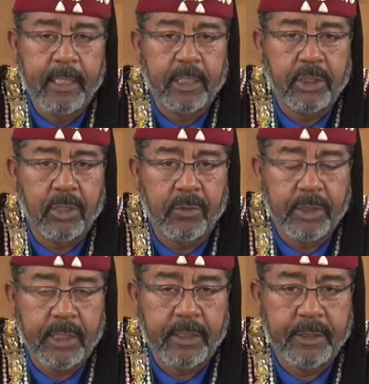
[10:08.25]
Get your
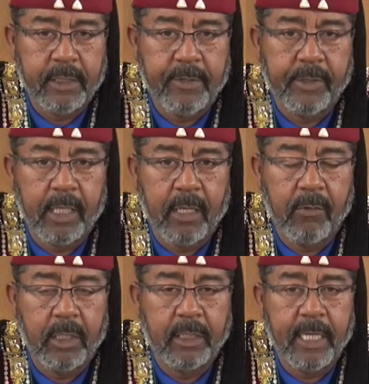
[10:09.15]
hotels and everything.
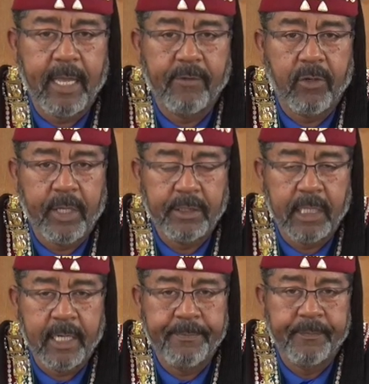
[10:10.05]
We're looking to have a great
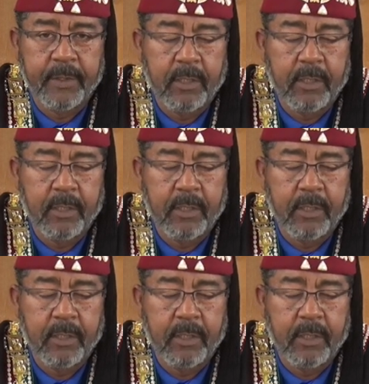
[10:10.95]
time.